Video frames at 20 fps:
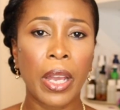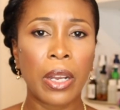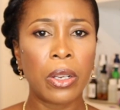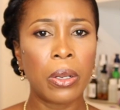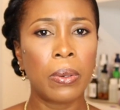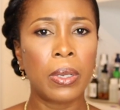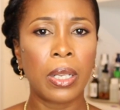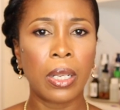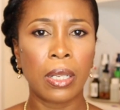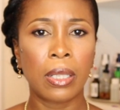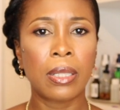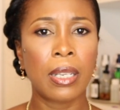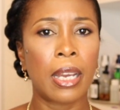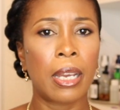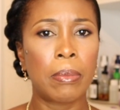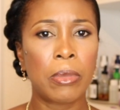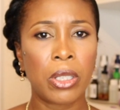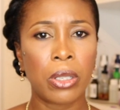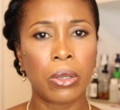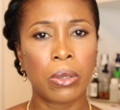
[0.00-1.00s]
I know a lot of
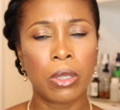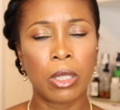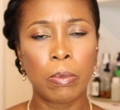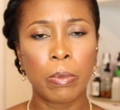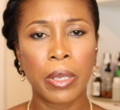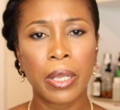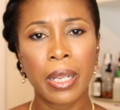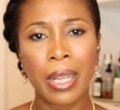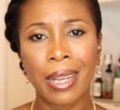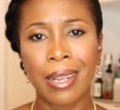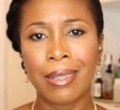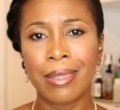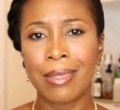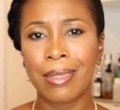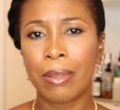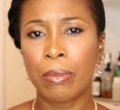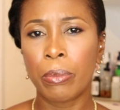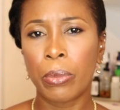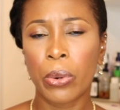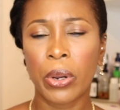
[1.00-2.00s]
times, you know, split ends
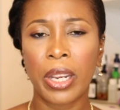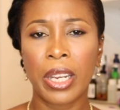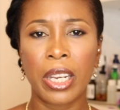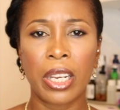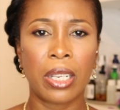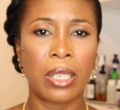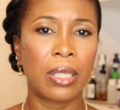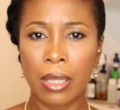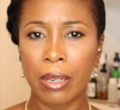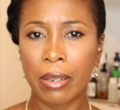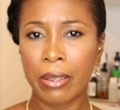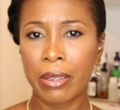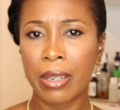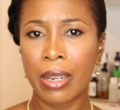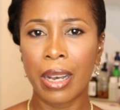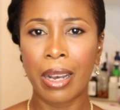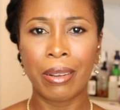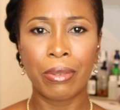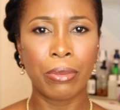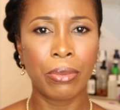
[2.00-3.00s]
and breakage, they're
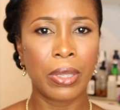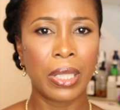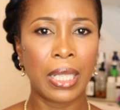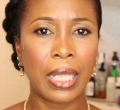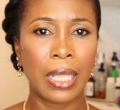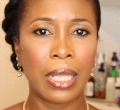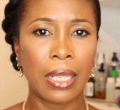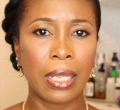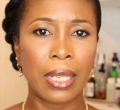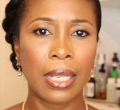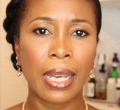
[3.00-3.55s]
not really